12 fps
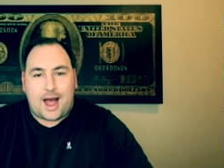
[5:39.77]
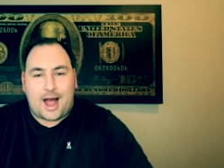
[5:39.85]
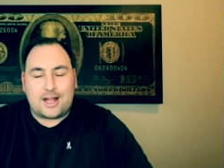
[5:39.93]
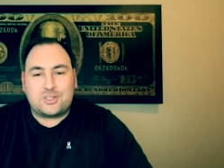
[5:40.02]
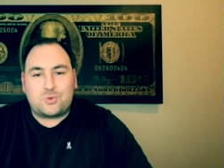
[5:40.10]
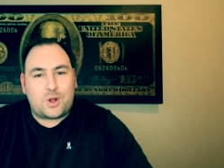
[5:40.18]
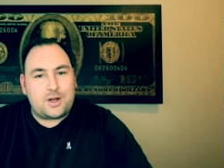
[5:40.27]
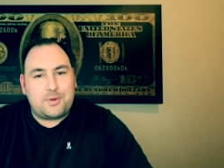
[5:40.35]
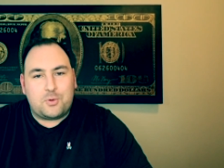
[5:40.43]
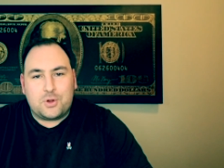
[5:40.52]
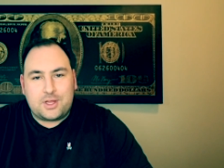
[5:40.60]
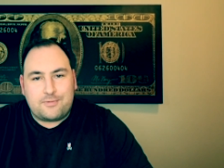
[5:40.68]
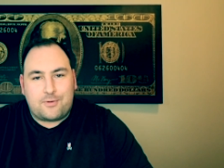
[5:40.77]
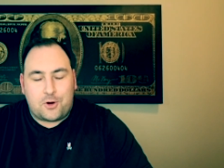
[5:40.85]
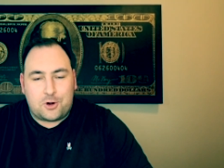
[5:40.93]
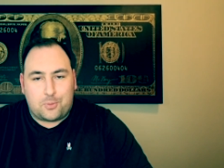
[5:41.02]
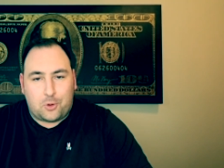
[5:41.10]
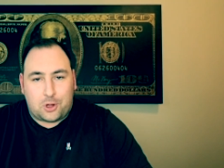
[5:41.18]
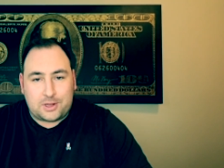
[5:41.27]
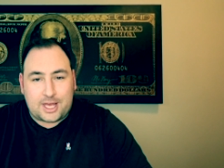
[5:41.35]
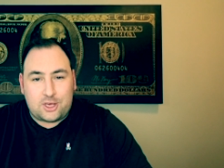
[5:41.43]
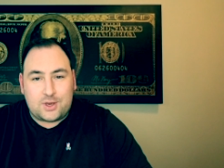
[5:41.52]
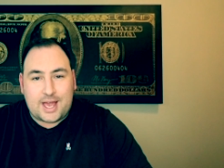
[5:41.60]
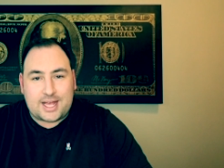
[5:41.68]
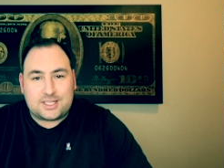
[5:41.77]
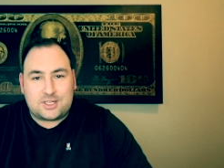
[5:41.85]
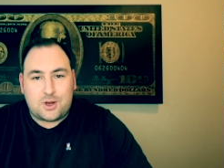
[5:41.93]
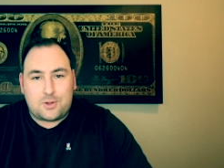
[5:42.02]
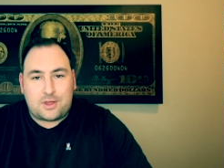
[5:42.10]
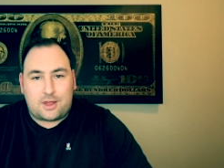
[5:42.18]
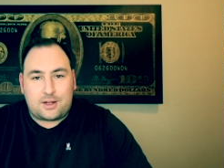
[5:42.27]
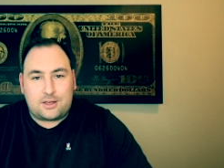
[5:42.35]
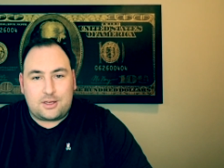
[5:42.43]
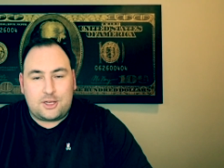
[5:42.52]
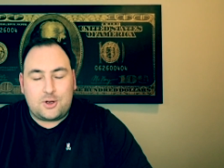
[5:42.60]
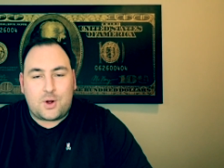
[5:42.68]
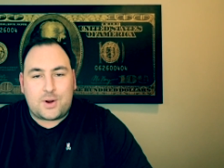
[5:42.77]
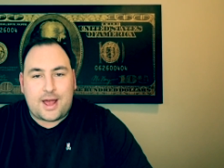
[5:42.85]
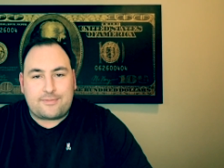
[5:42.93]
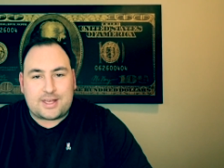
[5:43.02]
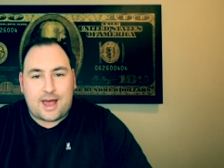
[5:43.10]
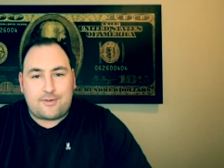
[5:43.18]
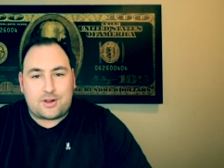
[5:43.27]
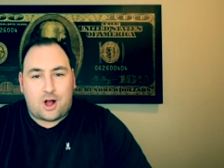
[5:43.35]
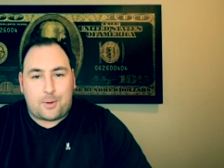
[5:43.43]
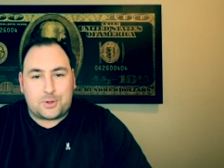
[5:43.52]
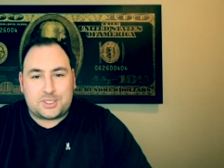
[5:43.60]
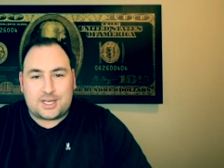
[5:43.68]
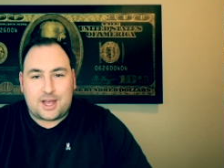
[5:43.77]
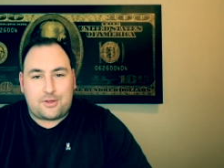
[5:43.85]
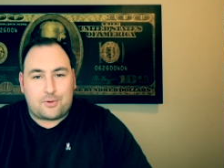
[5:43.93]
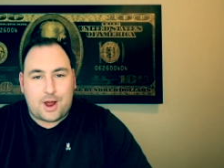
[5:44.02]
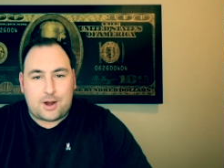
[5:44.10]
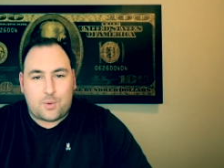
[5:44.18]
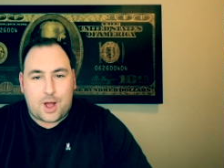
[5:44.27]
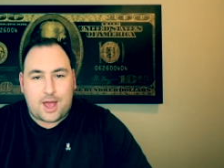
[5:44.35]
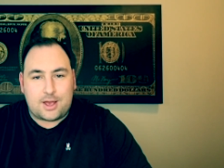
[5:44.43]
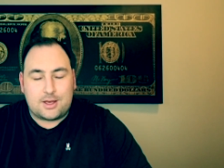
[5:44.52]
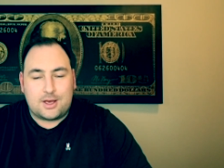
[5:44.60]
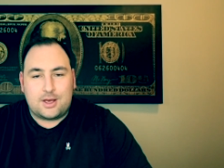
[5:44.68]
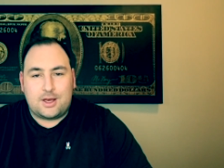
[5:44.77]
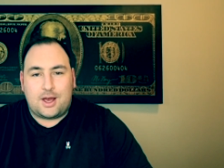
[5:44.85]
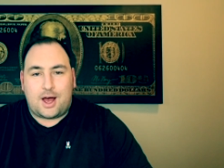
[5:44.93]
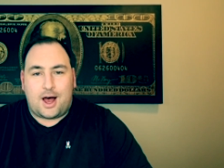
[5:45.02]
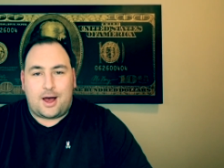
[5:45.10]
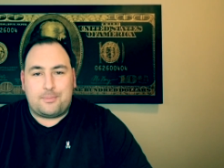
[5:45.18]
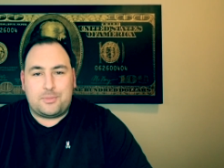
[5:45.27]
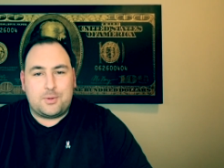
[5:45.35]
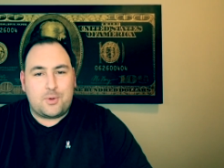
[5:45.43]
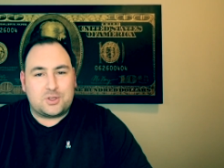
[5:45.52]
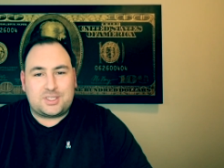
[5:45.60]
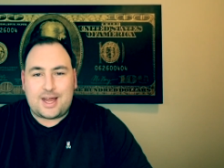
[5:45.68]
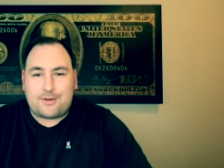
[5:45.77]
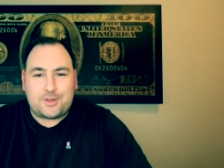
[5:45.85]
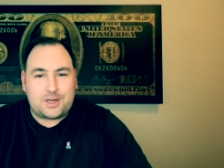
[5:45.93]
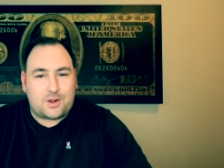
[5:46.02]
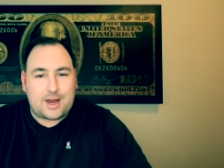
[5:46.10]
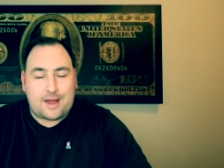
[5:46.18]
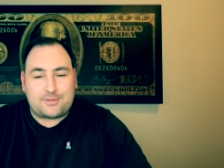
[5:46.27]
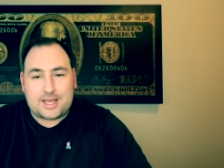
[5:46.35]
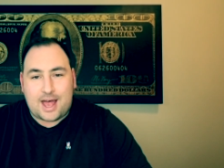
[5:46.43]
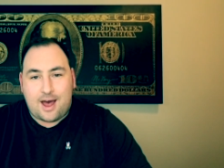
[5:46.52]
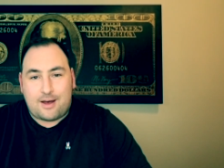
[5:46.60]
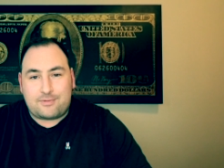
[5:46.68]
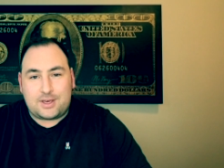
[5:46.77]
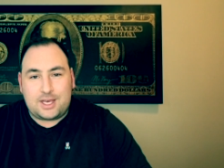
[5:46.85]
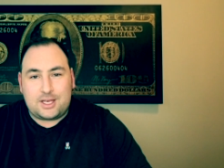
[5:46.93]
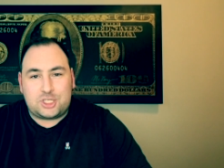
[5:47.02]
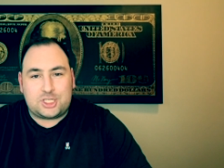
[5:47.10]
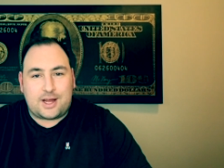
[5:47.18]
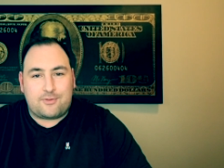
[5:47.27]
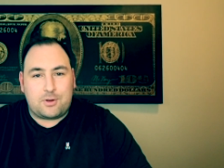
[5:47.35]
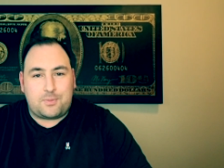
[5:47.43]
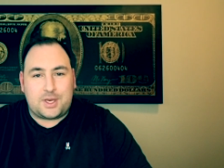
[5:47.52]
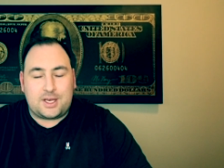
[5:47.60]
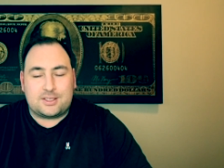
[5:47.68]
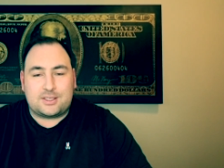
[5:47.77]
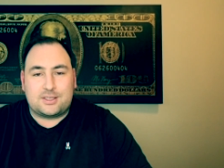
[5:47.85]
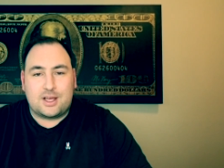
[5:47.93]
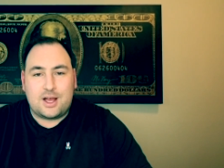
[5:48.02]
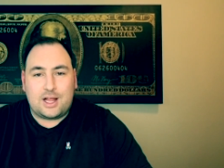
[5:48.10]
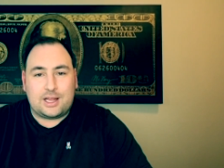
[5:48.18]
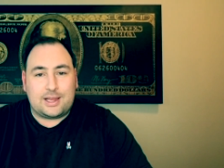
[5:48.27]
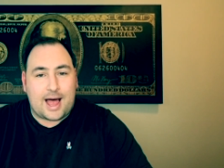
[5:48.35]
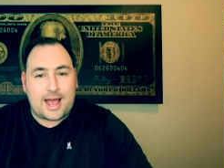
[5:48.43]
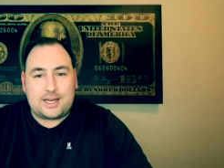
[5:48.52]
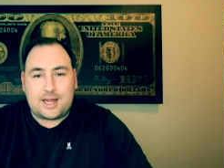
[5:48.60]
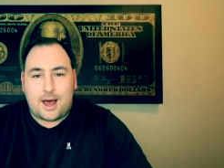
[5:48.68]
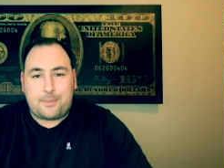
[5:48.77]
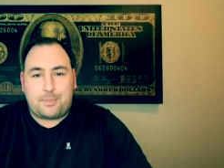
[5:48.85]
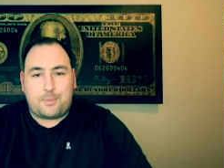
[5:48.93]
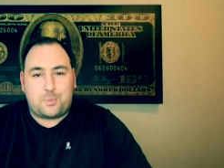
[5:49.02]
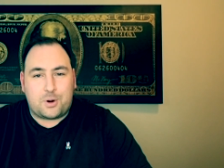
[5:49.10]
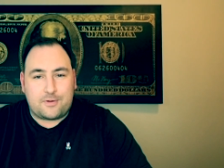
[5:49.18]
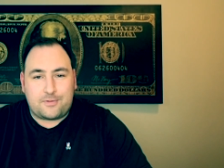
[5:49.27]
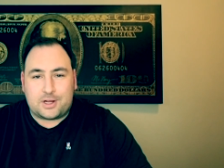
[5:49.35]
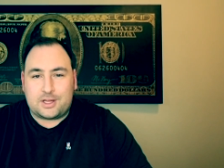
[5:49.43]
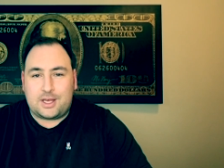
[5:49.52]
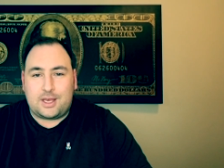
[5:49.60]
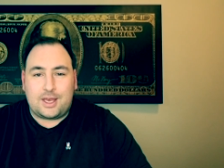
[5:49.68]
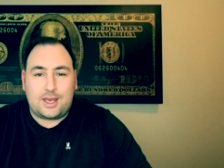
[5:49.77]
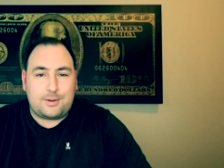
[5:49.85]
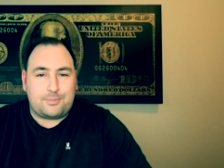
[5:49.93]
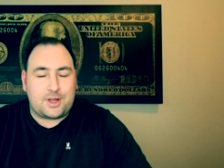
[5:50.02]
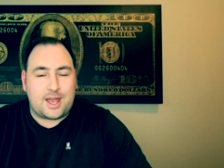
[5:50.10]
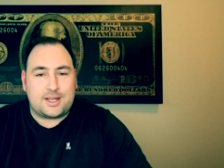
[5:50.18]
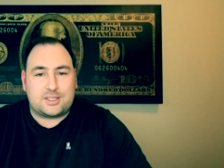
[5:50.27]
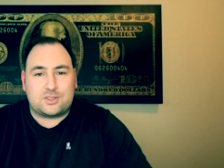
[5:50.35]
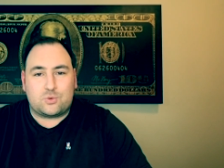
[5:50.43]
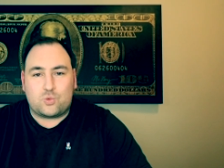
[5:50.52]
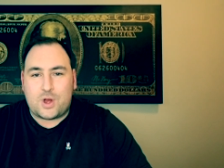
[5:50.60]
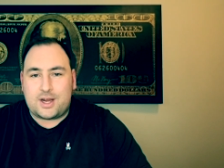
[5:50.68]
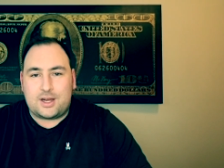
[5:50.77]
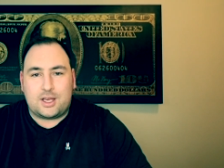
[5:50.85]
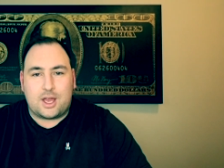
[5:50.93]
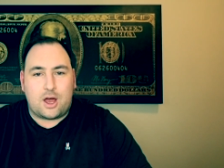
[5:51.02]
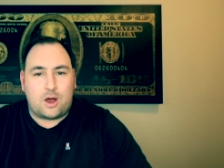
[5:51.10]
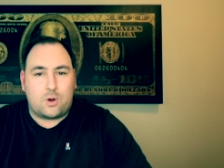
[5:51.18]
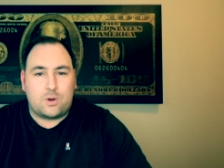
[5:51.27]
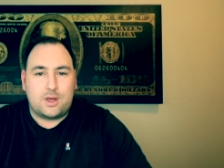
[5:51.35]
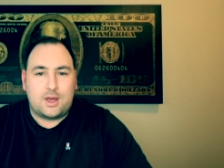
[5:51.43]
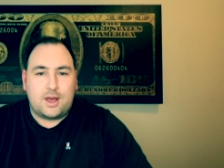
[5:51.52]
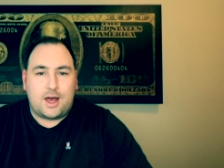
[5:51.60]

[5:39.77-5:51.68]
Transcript: I just wanted to be really vulnerable and let you guys know that you don't have to have it all put together right away. Um, you most definitely don't have to have each and every piece lined up perfectly in place, ready to go.